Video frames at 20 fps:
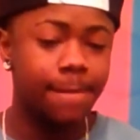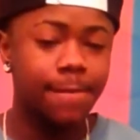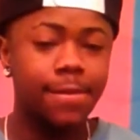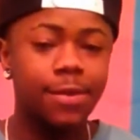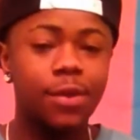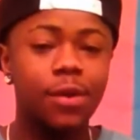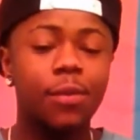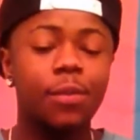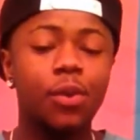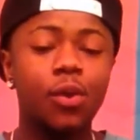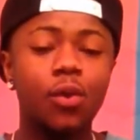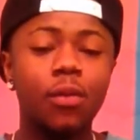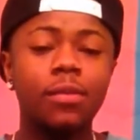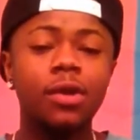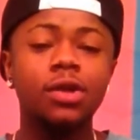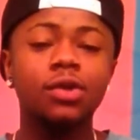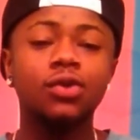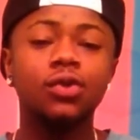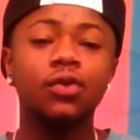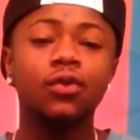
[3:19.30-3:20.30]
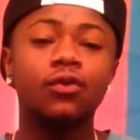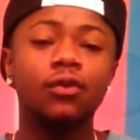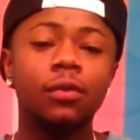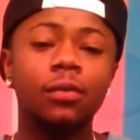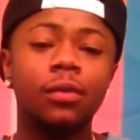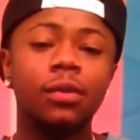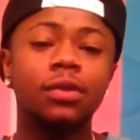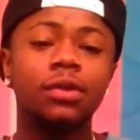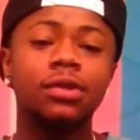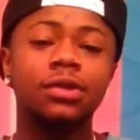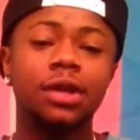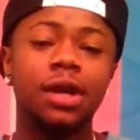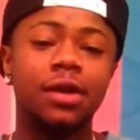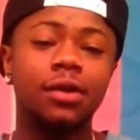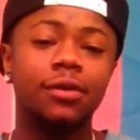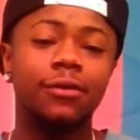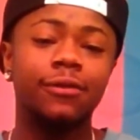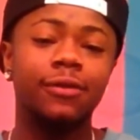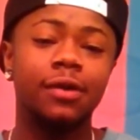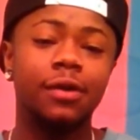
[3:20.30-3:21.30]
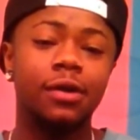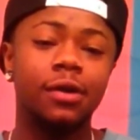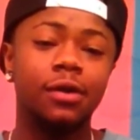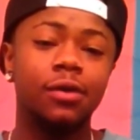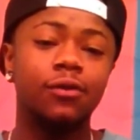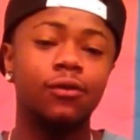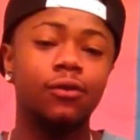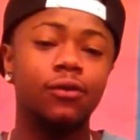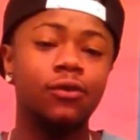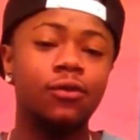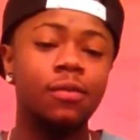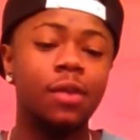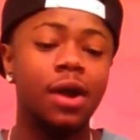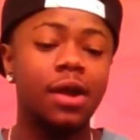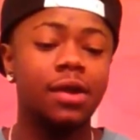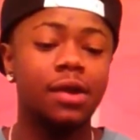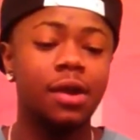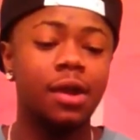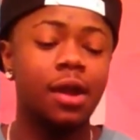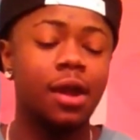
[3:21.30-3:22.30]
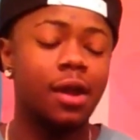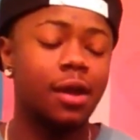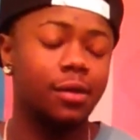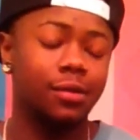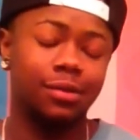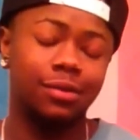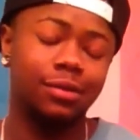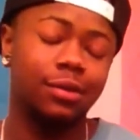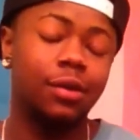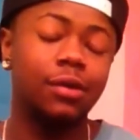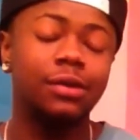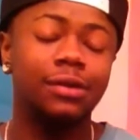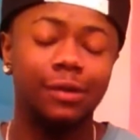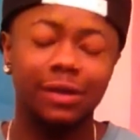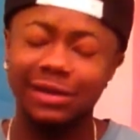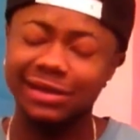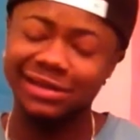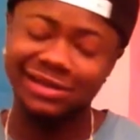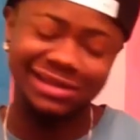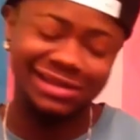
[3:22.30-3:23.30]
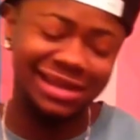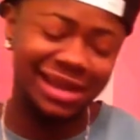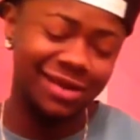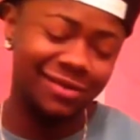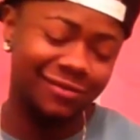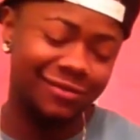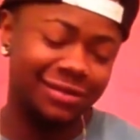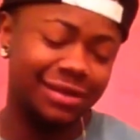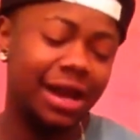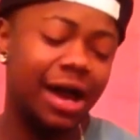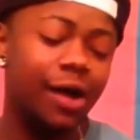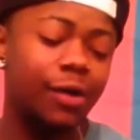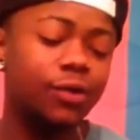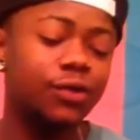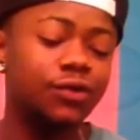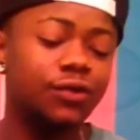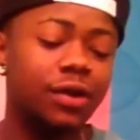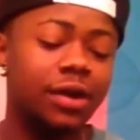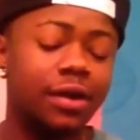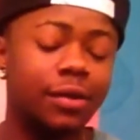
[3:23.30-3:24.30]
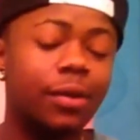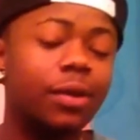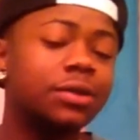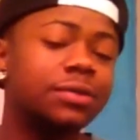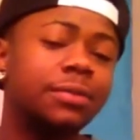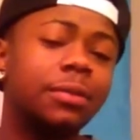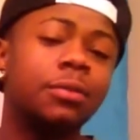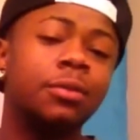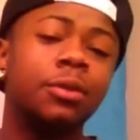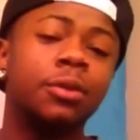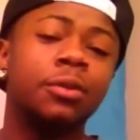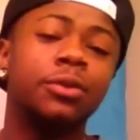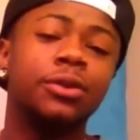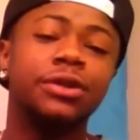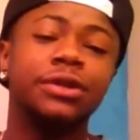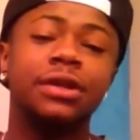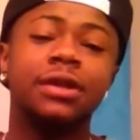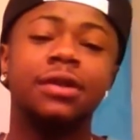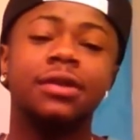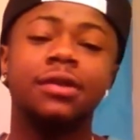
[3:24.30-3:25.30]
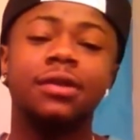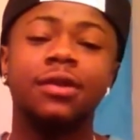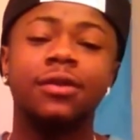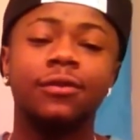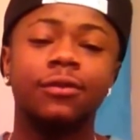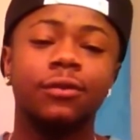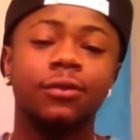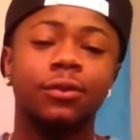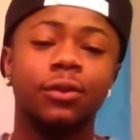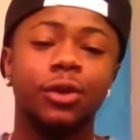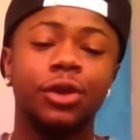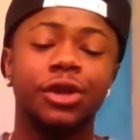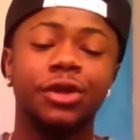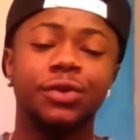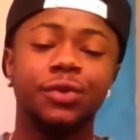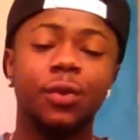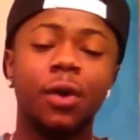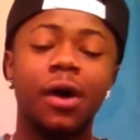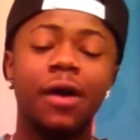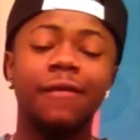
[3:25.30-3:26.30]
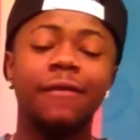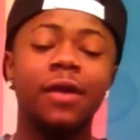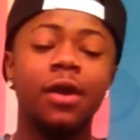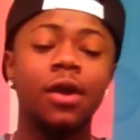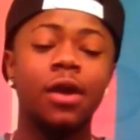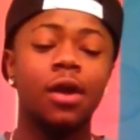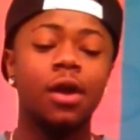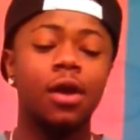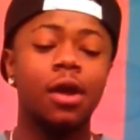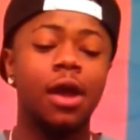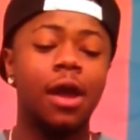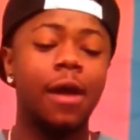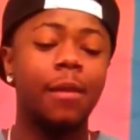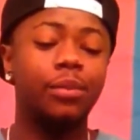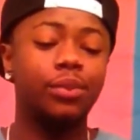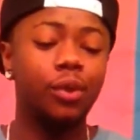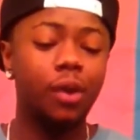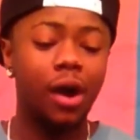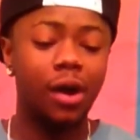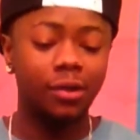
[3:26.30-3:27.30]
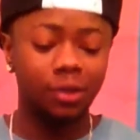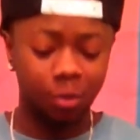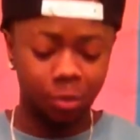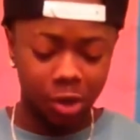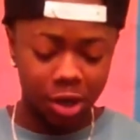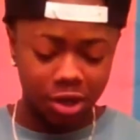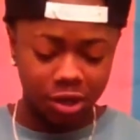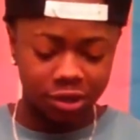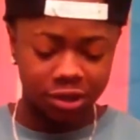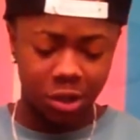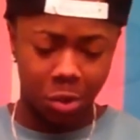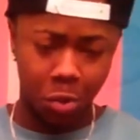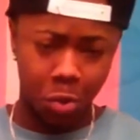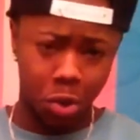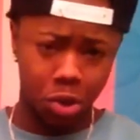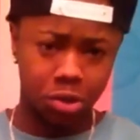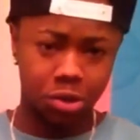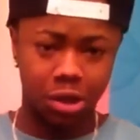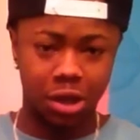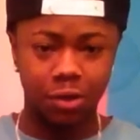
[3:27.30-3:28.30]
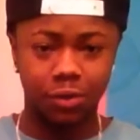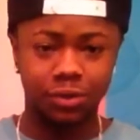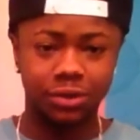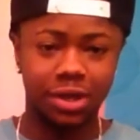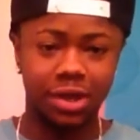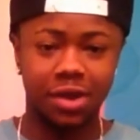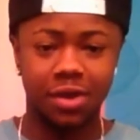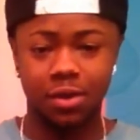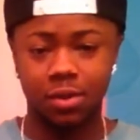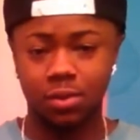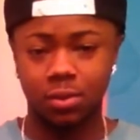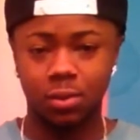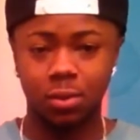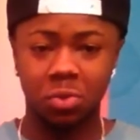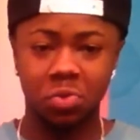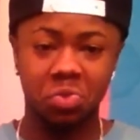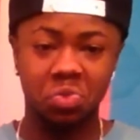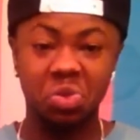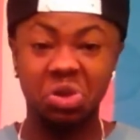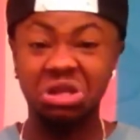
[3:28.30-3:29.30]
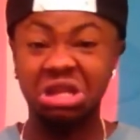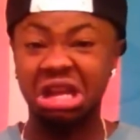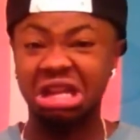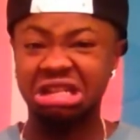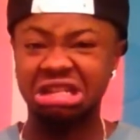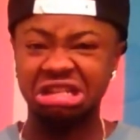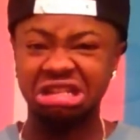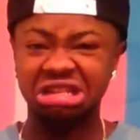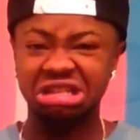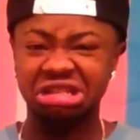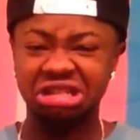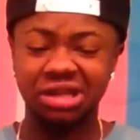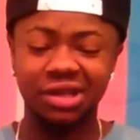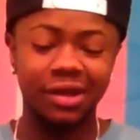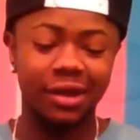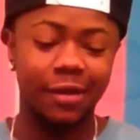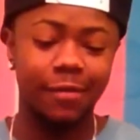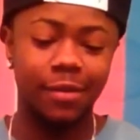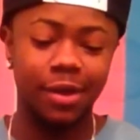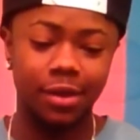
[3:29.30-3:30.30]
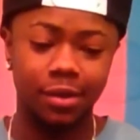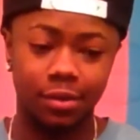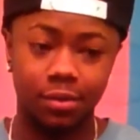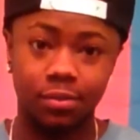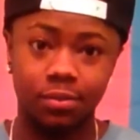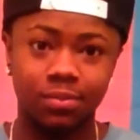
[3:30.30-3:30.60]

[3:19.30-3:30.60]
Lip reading: So he pulled me into a room on the side of the room, and on the side of his house, right, whilst my mom was still in the living room with his wife, and brought out the pictures, and he was like, what are these? I'm like,